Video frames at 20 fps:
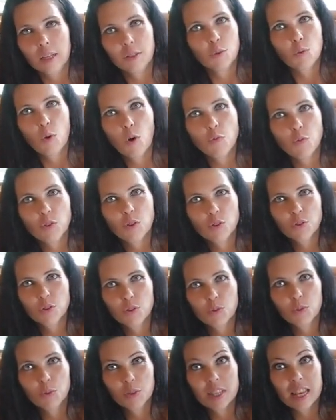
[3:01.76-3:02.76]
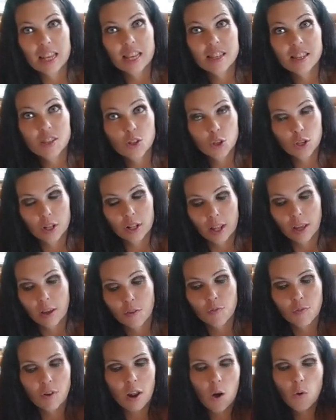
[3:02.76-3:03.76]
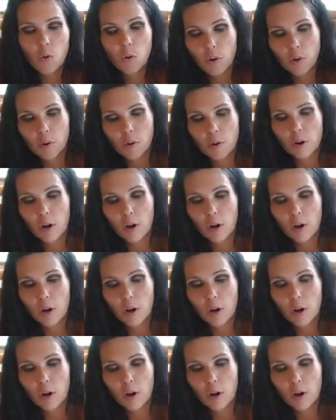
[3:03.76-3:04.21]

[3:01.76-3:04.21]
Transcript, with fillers: the waffles will taste like flour